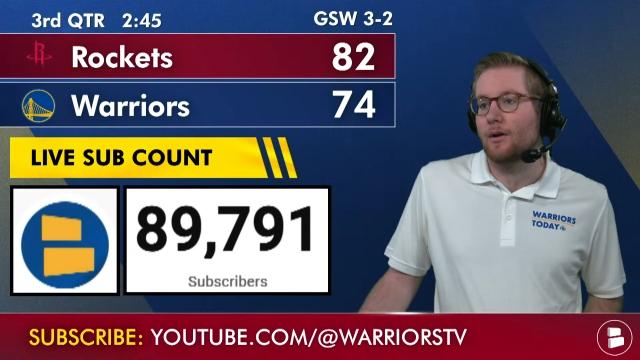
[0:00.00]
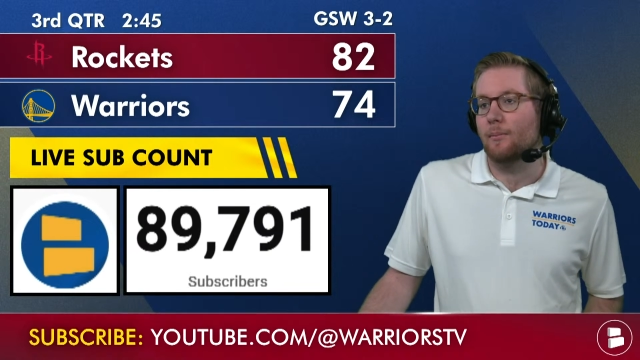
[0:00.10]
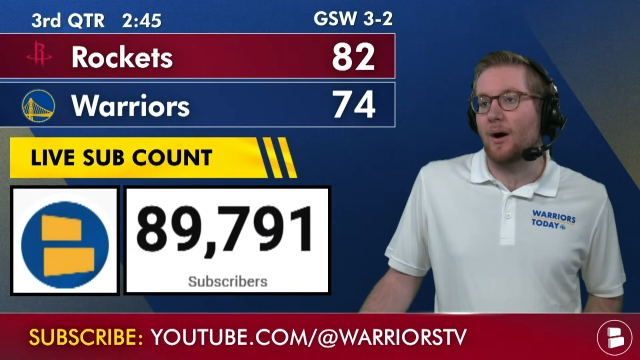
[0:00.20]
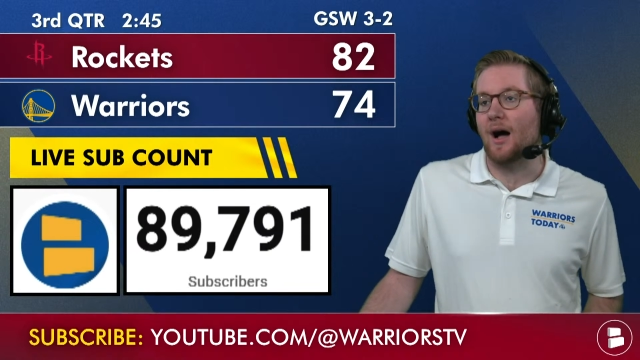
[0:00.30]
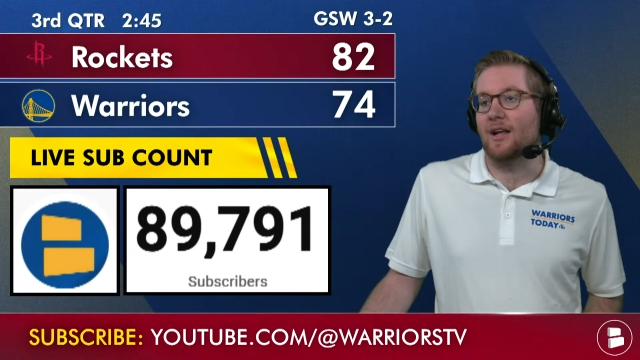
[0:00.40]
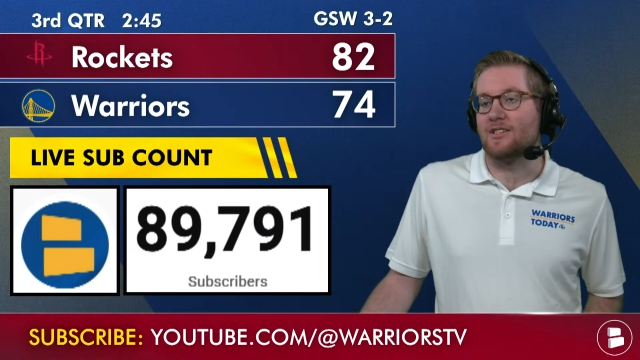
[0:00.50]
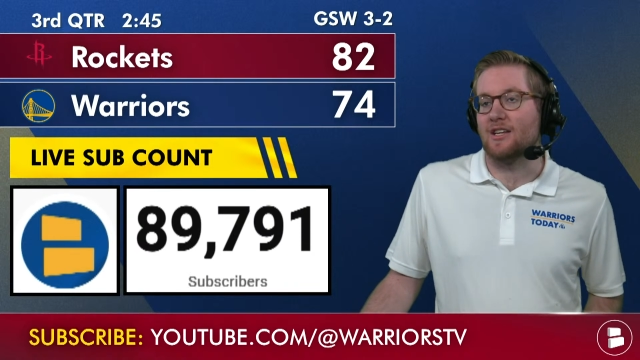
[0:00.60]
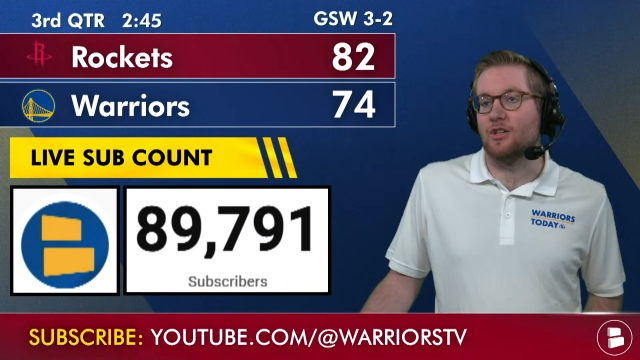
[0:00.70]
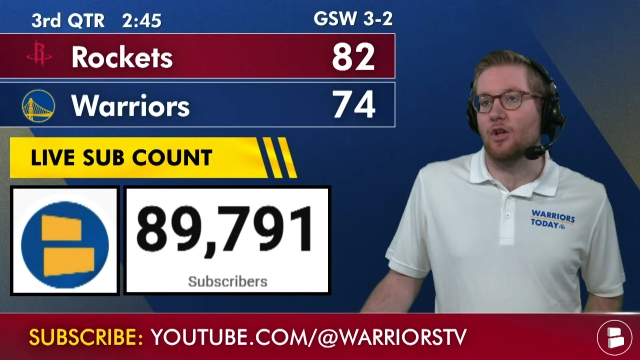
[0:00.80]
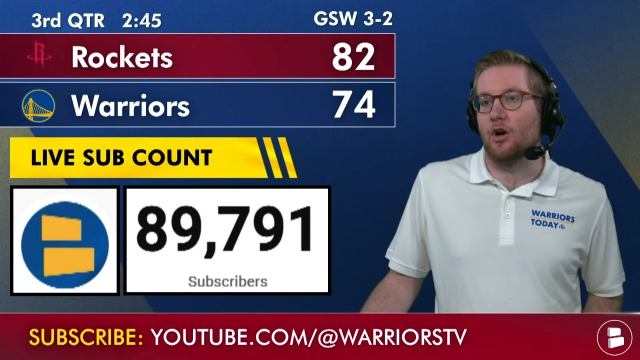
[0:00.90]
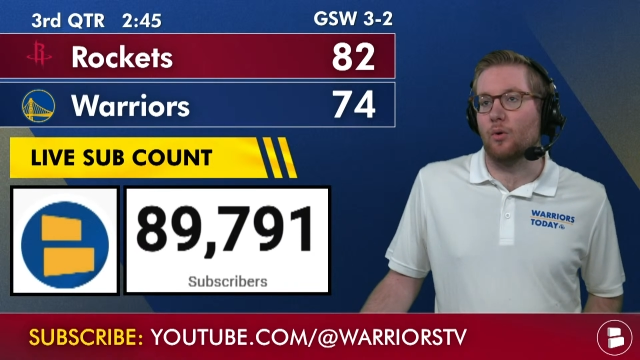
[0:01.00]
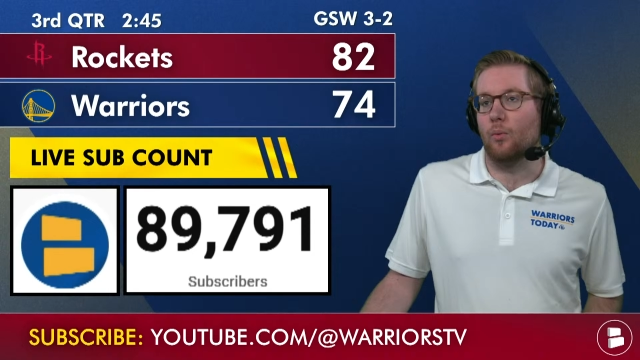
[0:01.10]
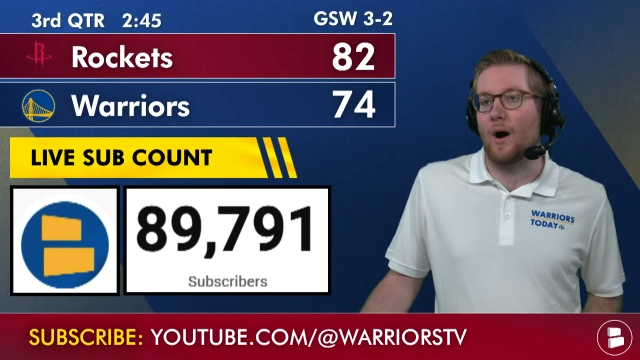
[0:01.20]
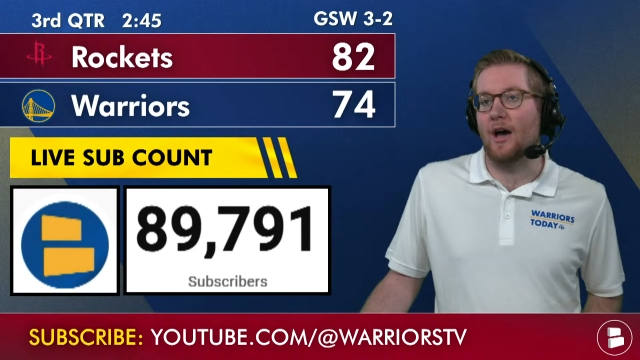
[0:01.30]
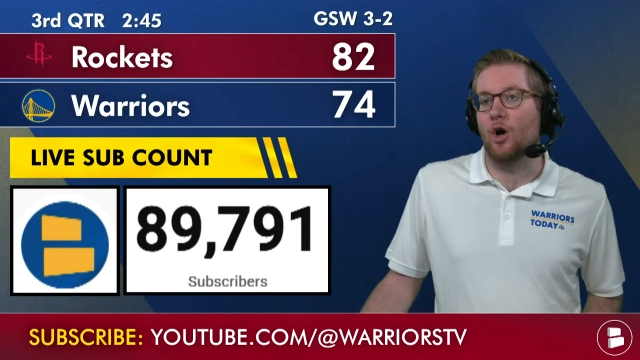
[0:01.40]
Pods gets a look.
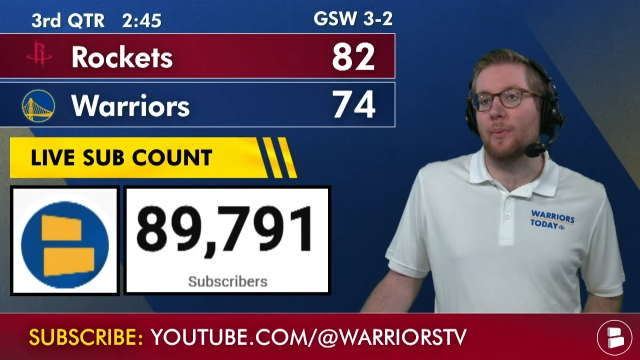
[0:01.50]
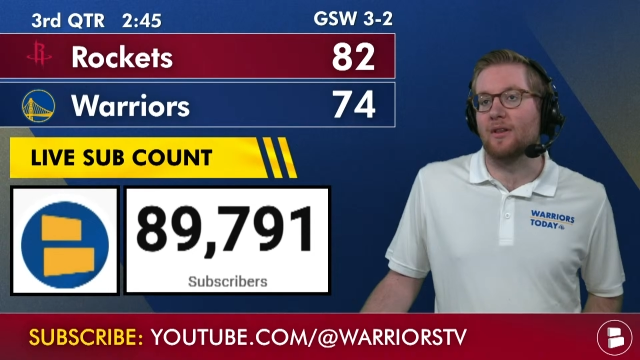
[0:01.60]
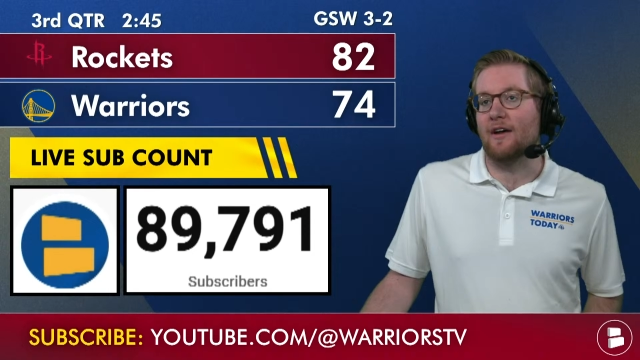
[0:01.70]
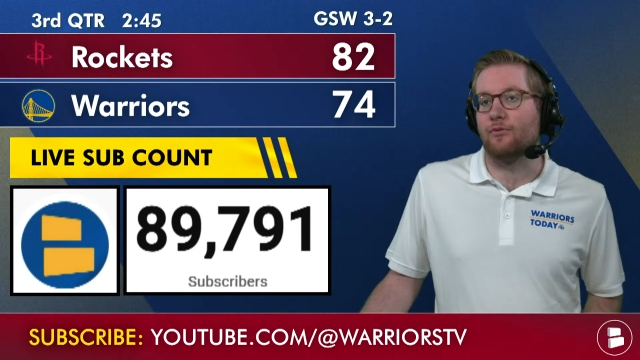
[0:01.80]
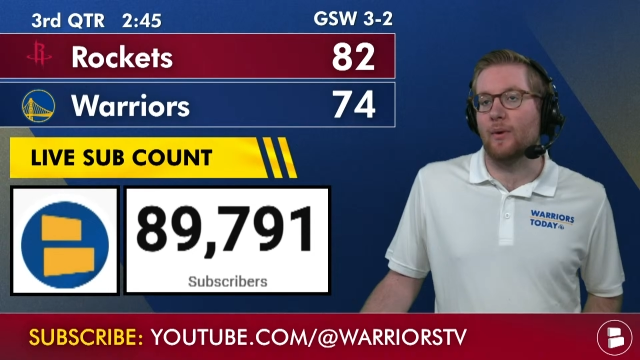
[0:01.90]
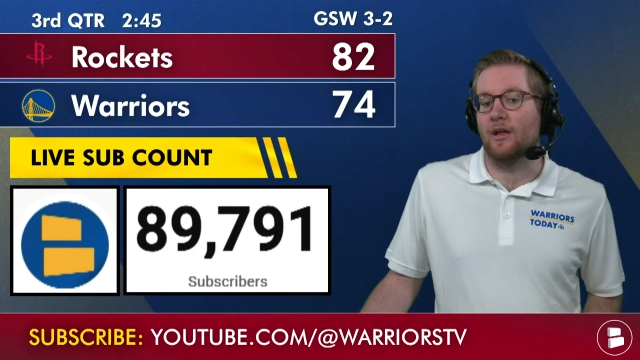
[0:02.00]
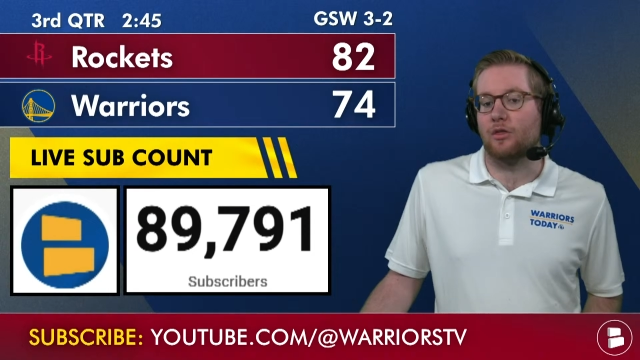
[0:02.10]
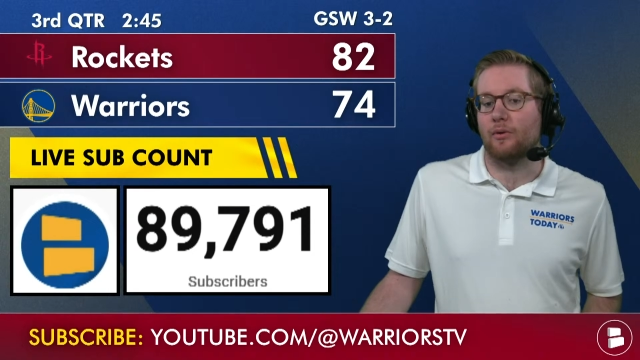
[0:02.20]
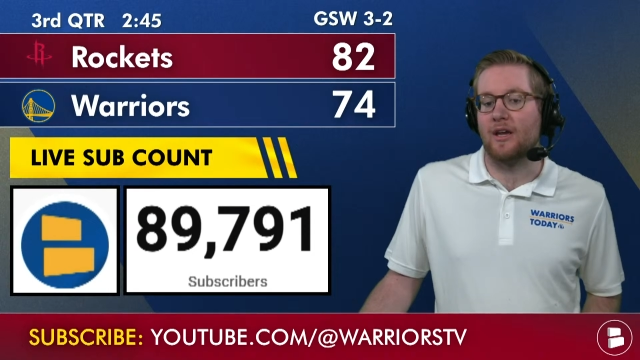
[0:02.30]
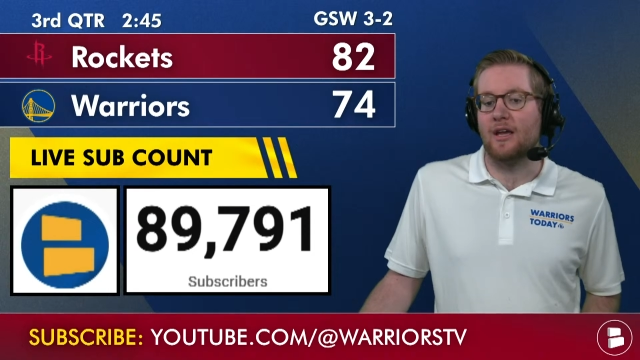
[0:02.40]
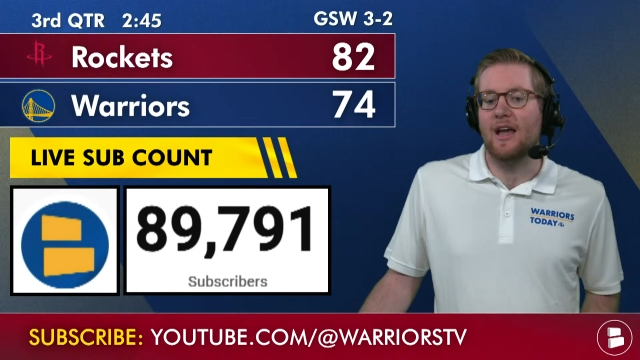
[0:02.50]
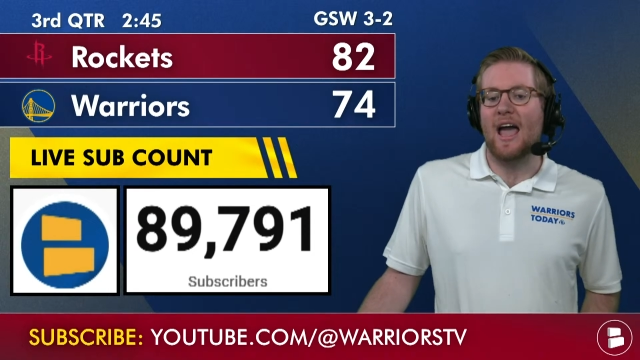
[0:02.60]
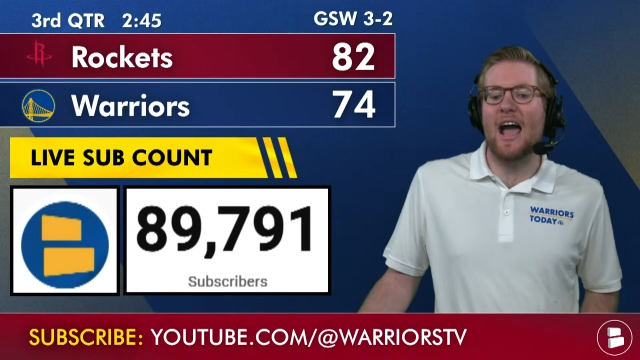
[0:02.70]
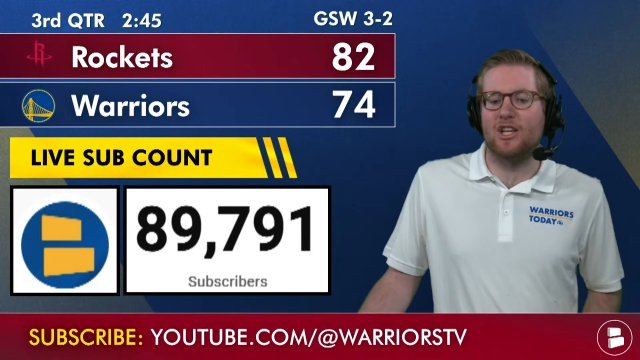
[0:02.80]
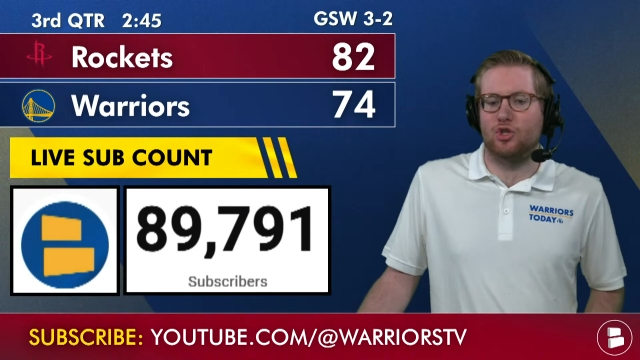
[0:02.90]
Wide open left wing 3.
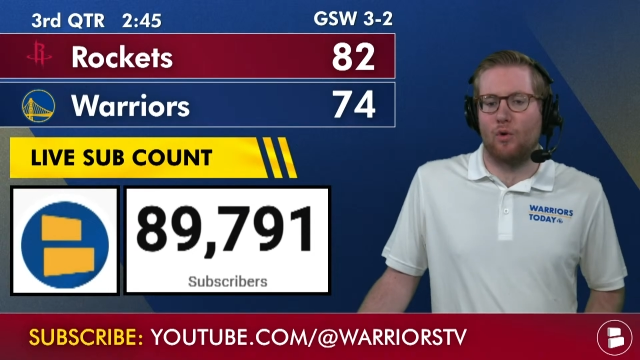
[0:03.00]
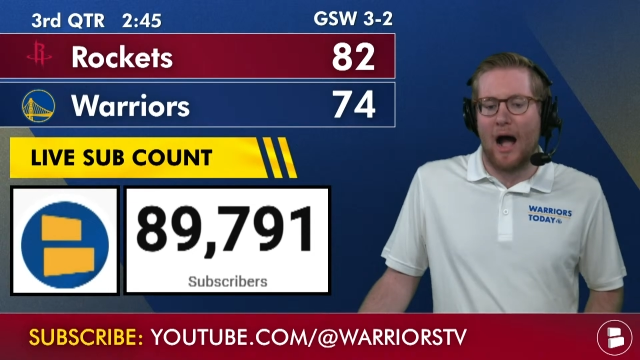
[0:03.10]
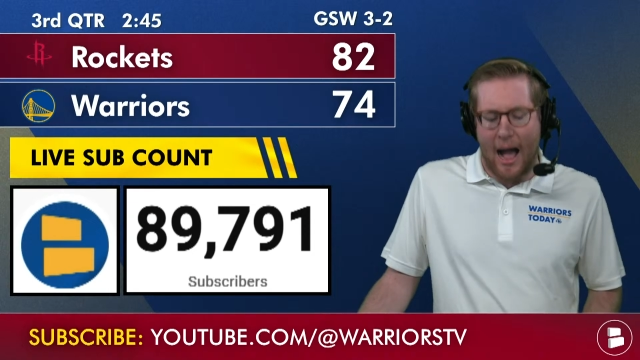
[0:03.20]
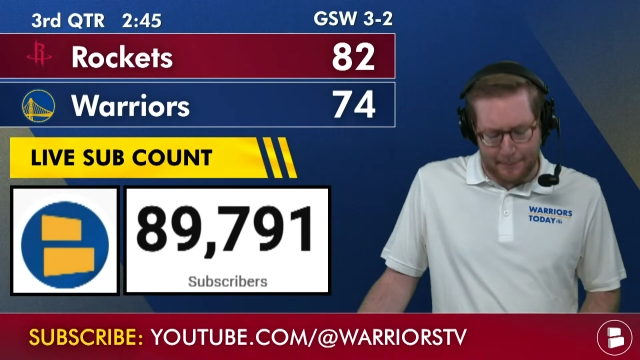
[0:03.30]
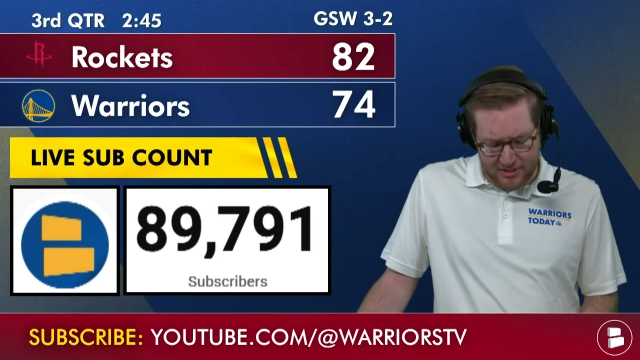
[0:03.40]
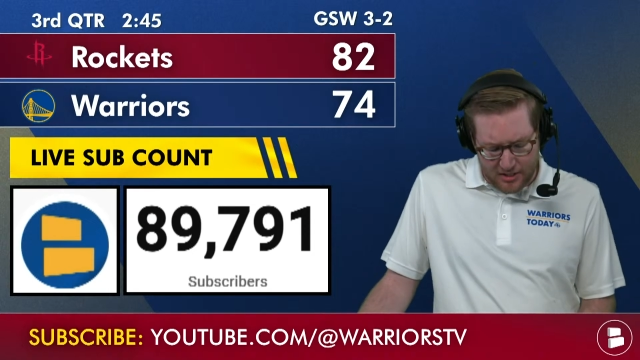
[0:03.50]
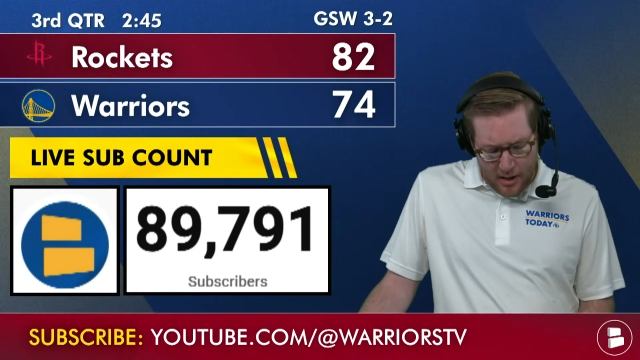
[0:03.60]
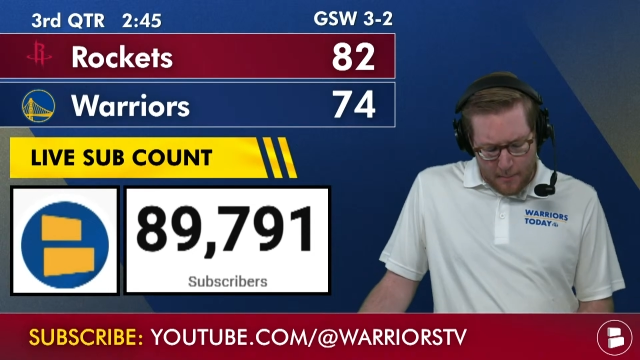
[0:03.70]
It drops!